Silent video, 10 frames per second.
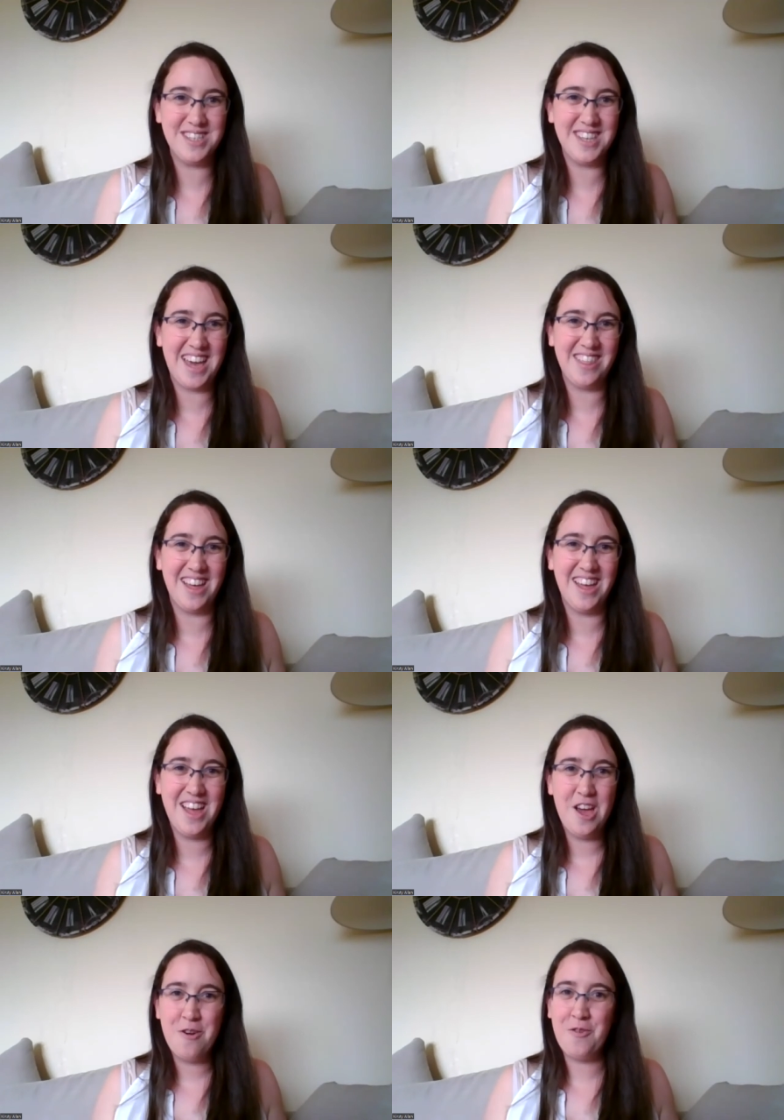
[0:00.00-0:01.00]
together.
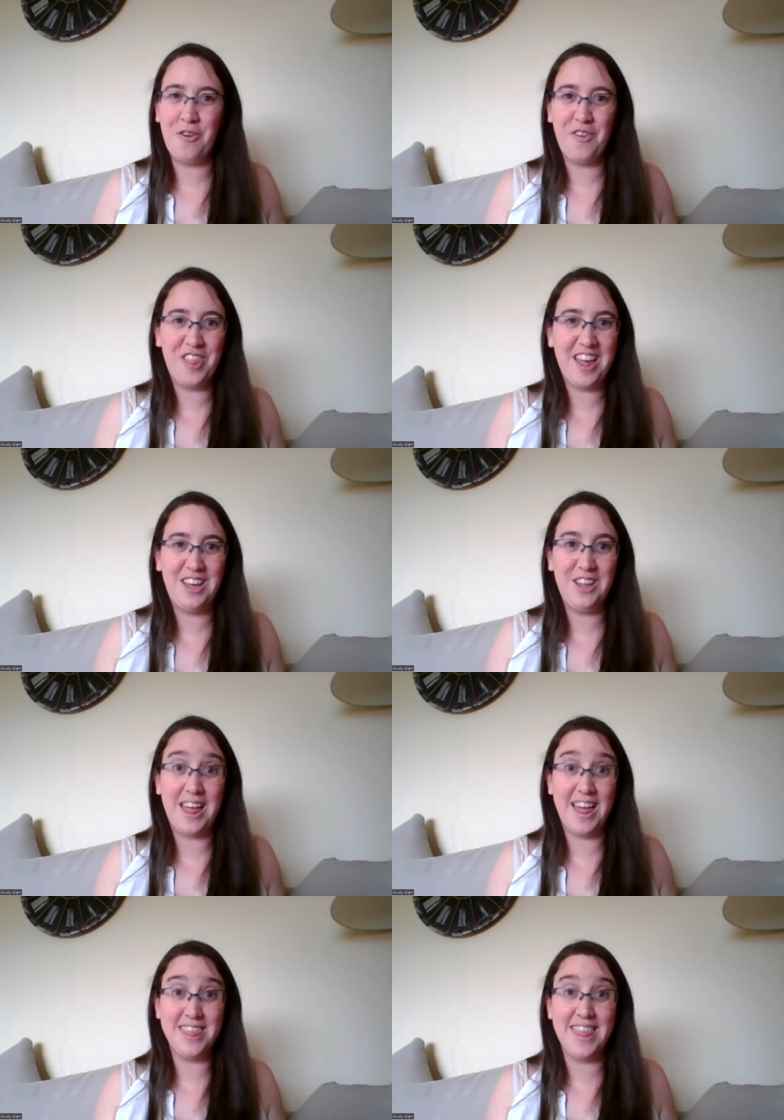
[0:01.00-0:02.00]
Mm. Father, I thank you
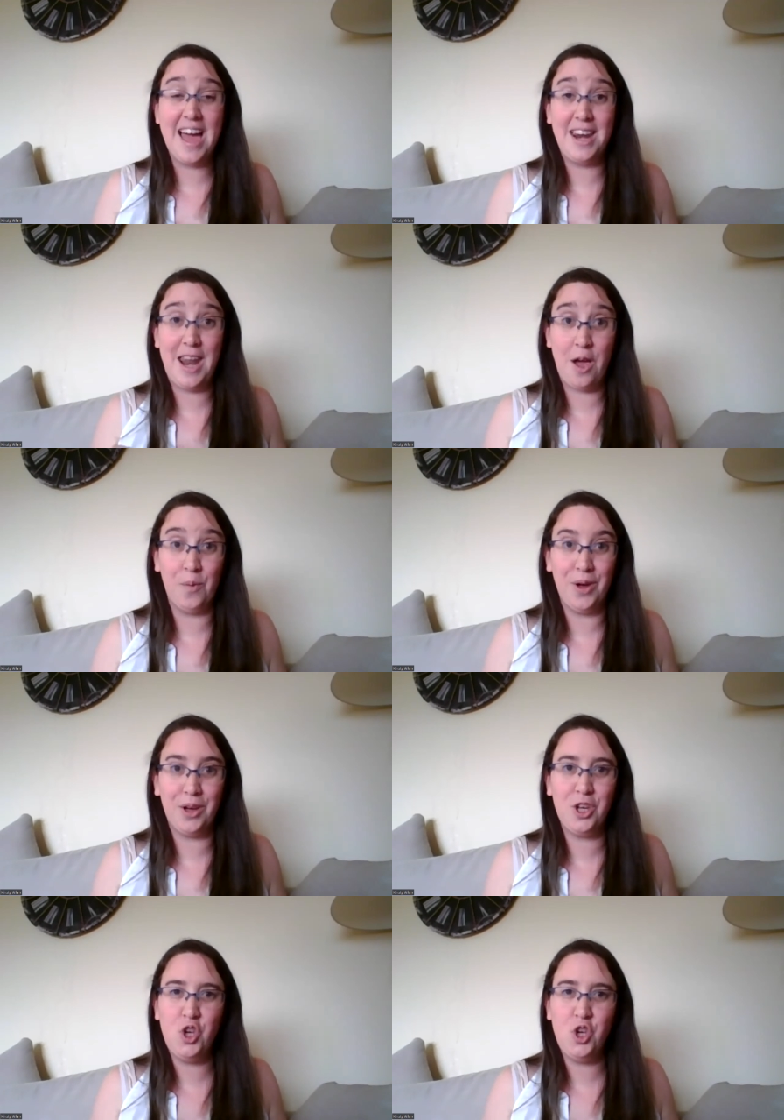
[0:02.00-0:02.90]
that that network,